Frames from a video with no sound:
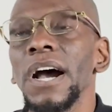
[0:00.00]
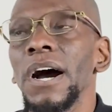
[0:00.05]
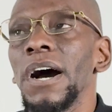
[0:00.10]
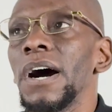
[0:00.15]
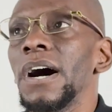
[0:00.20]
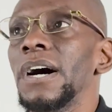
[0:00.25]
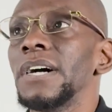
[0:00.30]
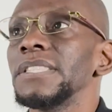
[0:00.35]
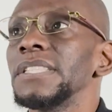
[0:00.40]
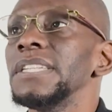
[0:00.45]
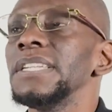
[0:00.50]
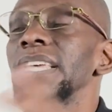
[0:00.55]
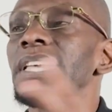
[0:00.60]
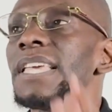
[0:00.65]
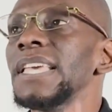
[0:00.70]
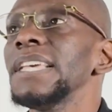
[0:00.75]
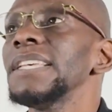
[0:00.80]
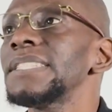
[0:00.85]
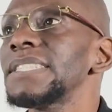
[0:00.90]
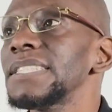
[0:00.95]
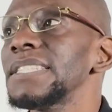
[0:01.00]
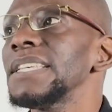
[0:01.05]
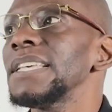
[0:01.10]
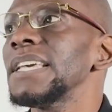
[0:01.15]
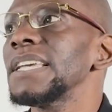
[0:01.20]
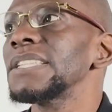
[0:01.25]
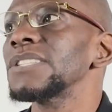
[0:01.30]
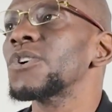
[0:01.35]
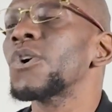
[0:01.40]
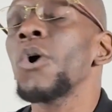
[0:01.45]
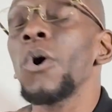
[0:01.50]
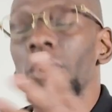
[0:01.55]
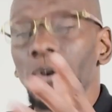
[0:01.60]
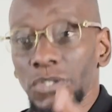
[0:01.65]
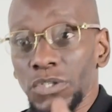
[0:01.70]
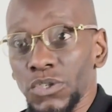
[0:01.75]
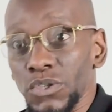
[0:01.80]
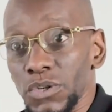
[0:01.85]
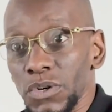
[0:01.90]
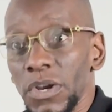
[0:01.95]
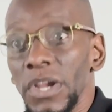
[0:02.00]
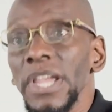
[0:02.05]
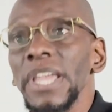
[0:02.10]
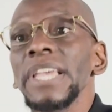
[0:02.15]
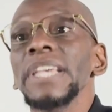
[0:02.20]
the Nehisian culture